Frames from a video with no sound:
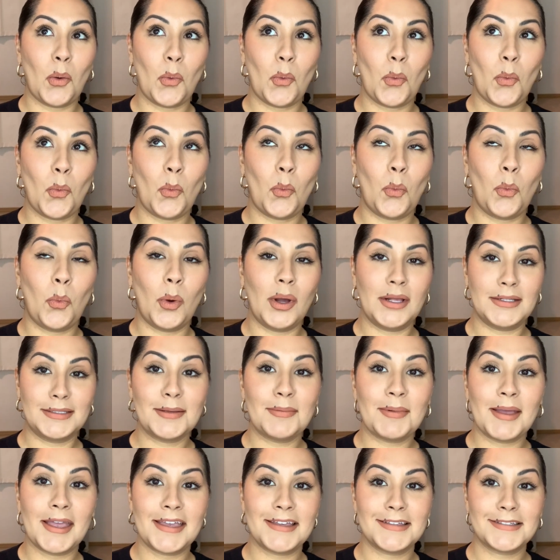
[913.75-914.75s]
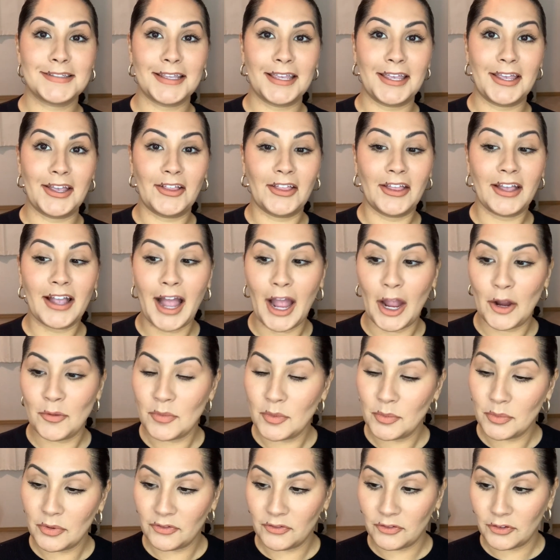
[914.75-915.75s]
was amazing. Like, I
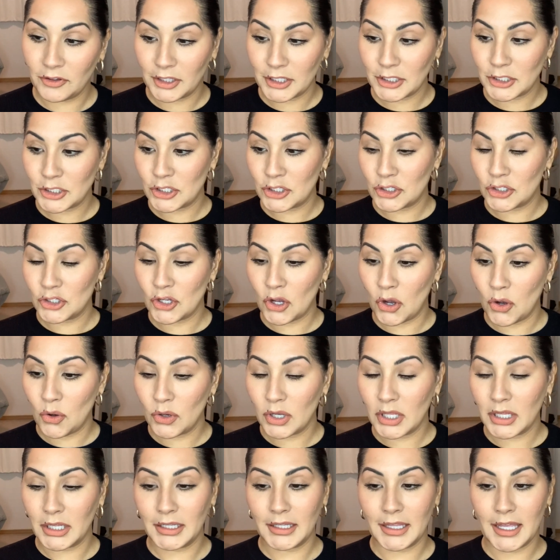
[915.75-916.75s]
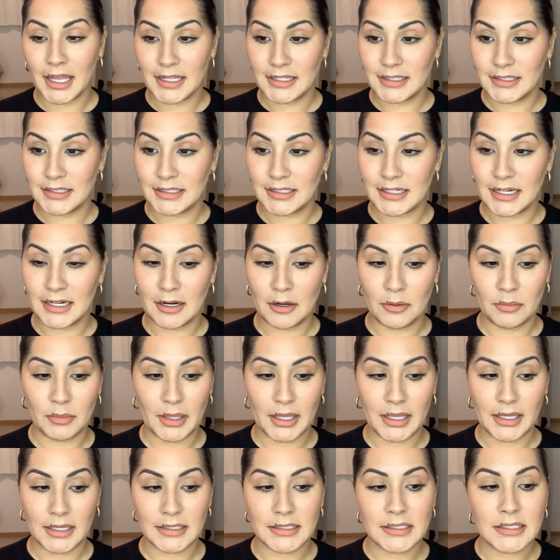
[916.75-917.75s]
remember feeling so cleansed, and I'm
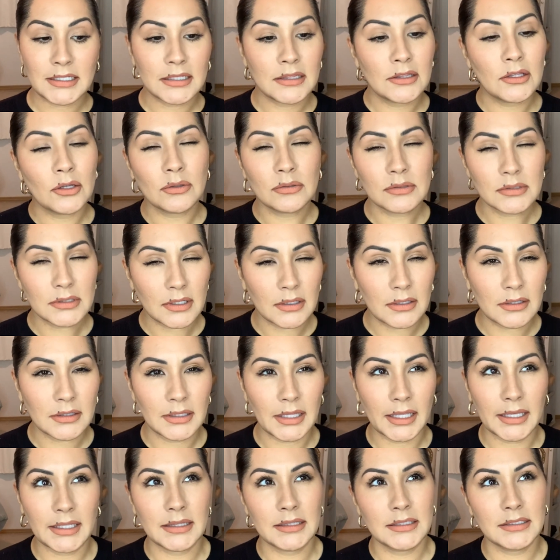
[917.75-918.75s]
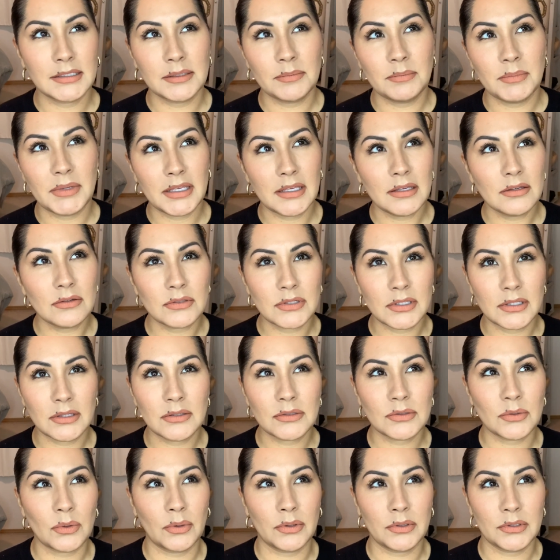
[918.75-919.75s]
like, did me using
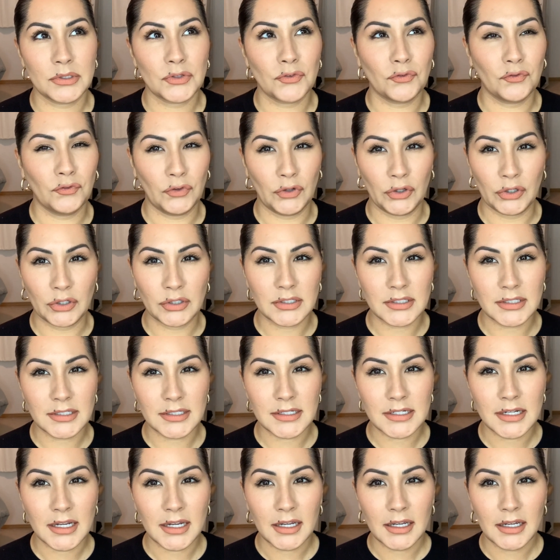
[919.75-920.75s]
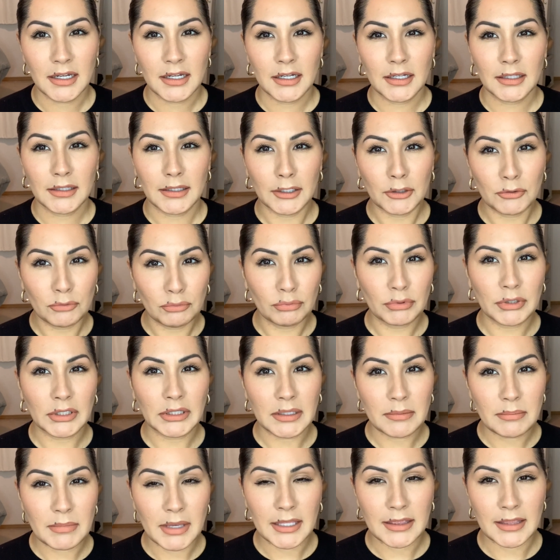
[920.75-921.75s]
those oils first like
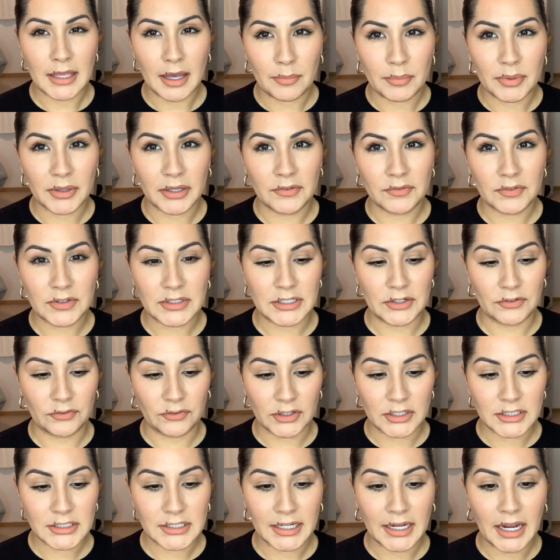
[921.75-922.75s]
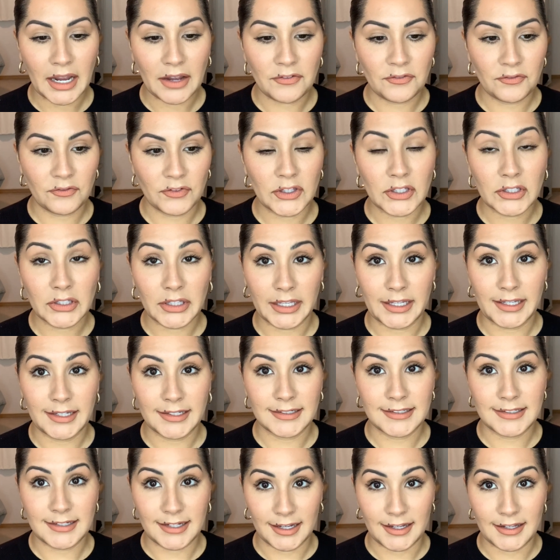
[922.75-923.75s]
really make that big of a difference? Like, I feel like
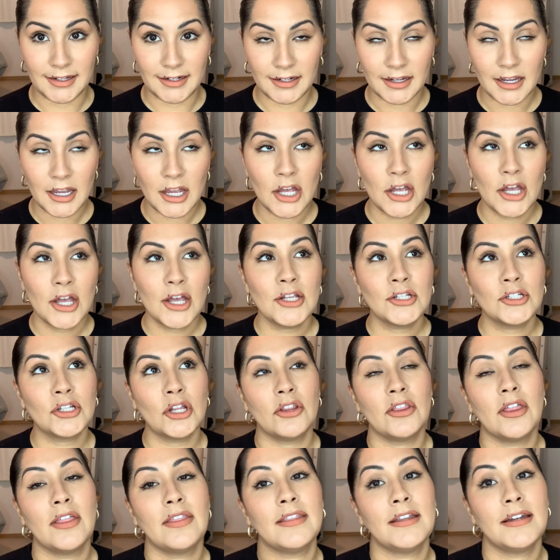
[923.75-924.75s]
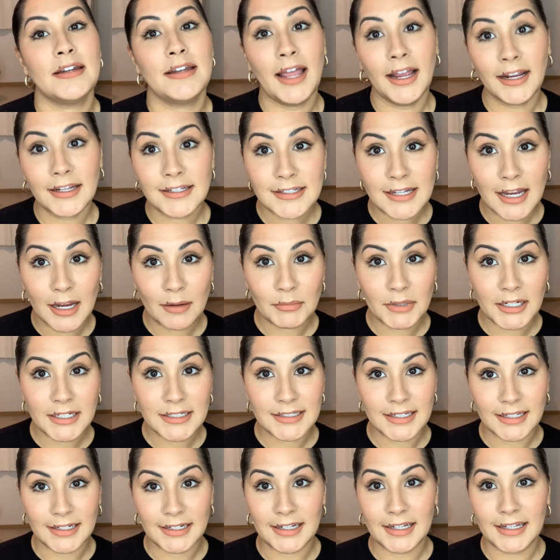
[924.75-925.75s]
it did. So then the next time I
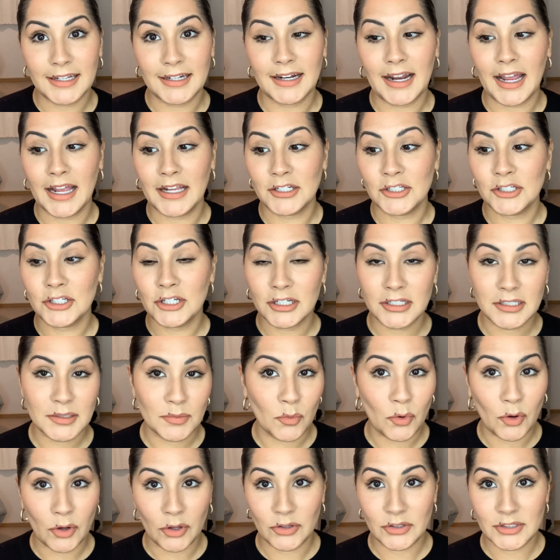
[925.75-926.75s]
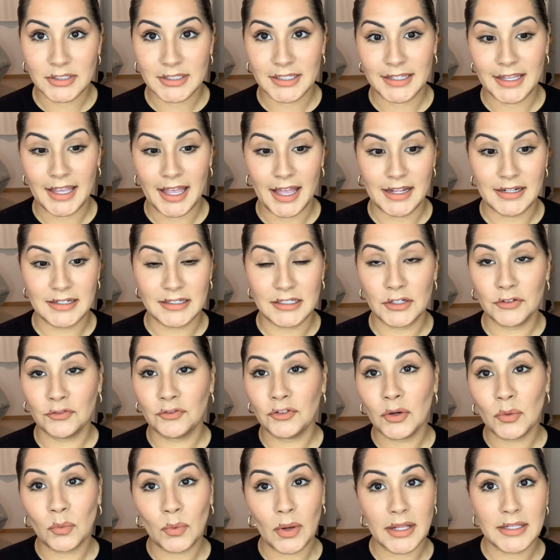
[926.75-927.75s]
did it, I took some oils again,
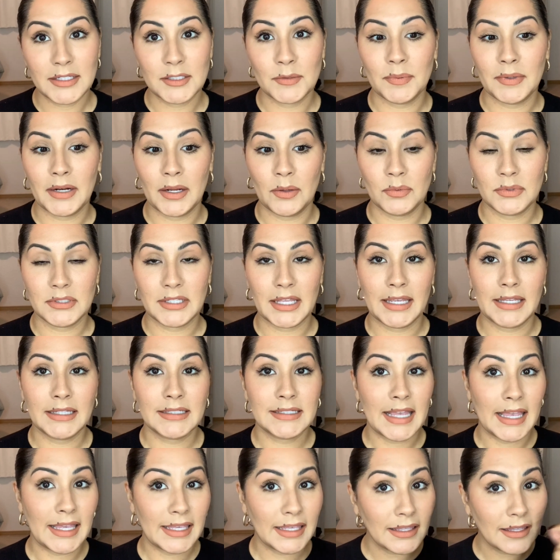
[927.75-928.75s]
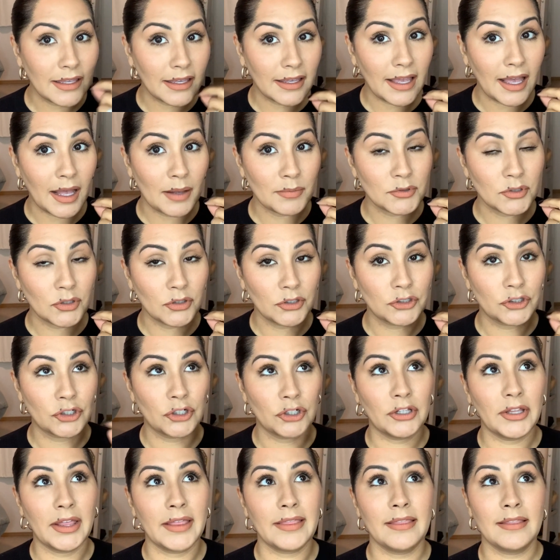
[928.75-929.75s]
different ones, but I was like taking a capsule
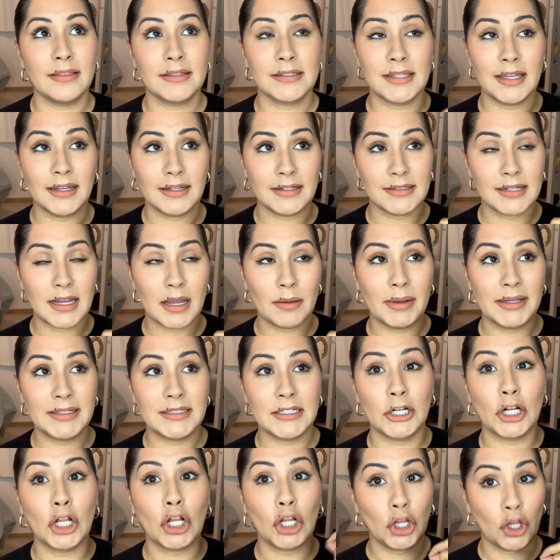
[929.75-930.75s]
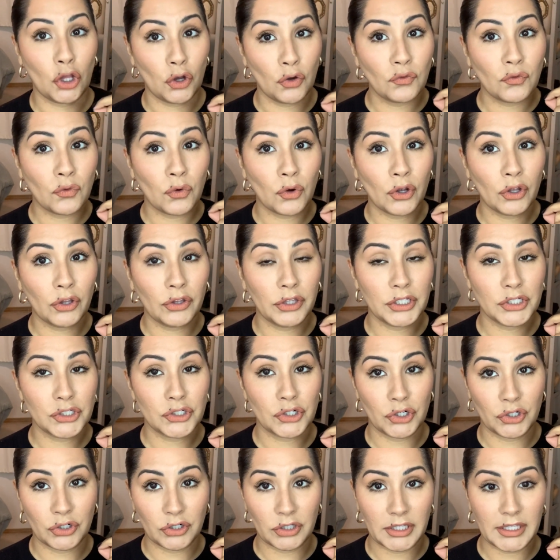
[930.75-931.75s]
internally. I think the second time I did clove oil
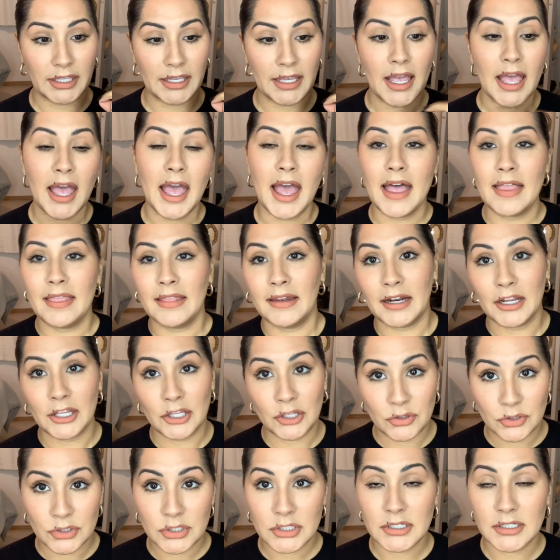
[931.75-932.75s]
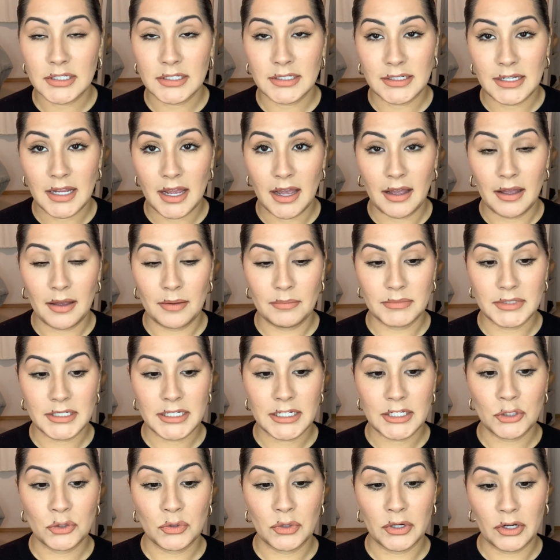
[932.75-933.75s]
internally, and then I used
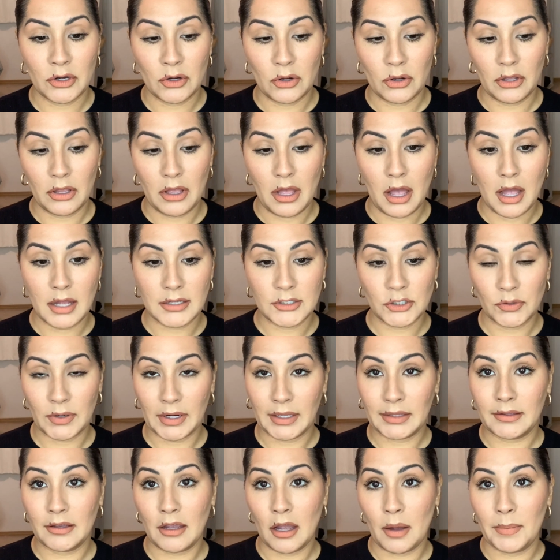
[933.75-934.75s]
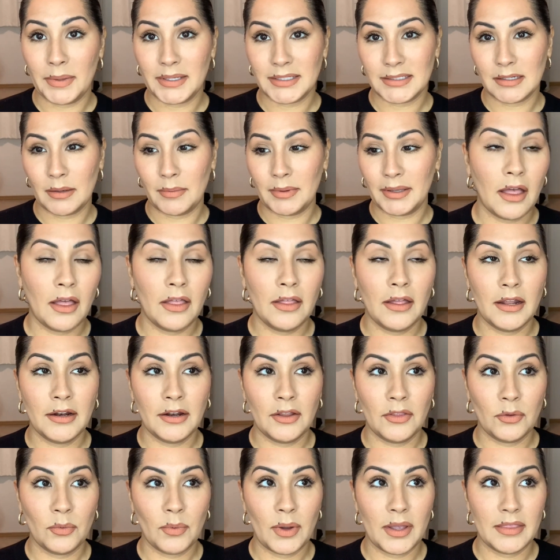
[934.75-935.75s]
tea tree oil directly on my stomach.
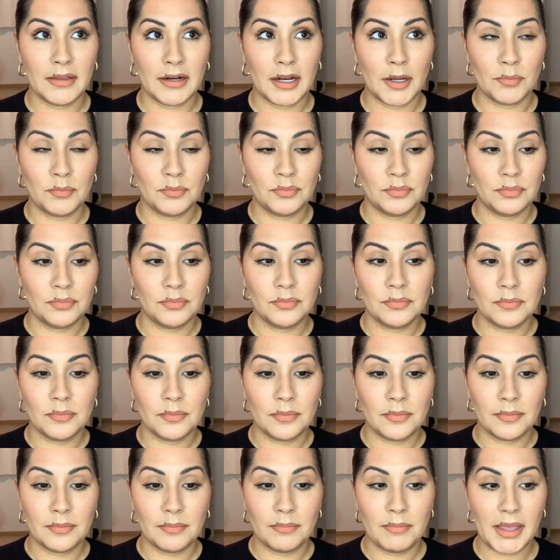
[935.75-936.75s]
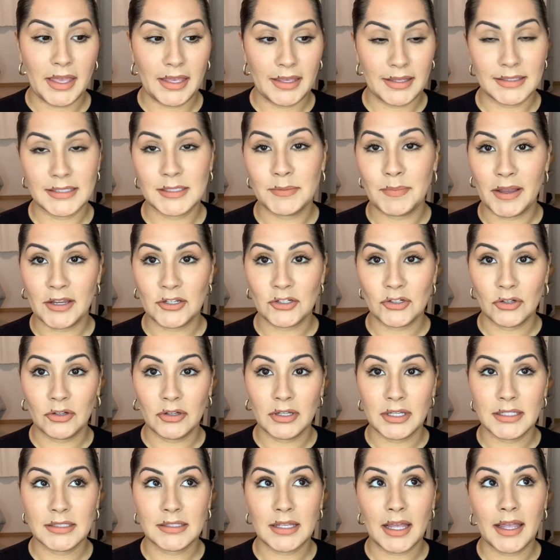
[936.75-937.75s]
Another way that I make it special
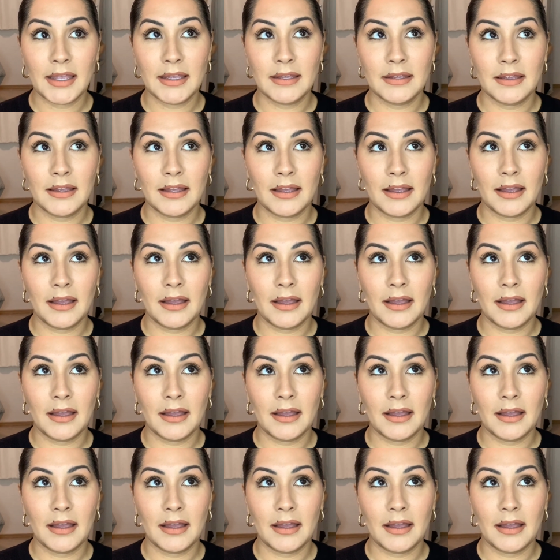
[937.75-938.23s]
is I